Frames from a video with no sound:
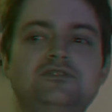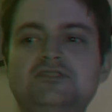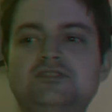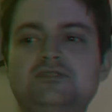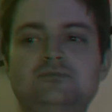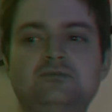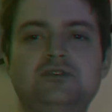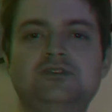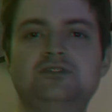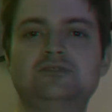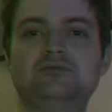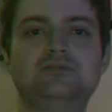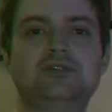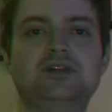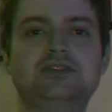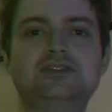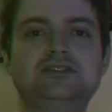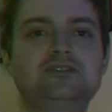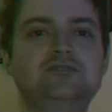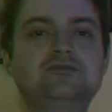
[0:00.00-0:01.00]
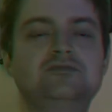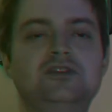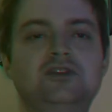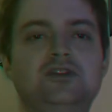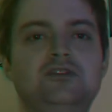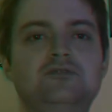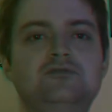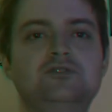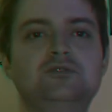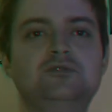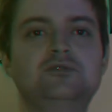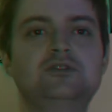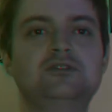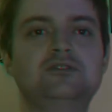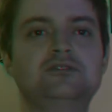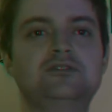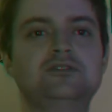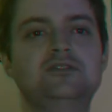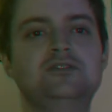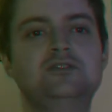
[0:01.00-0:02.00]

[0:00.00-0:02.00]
or some other plastic VR viewer.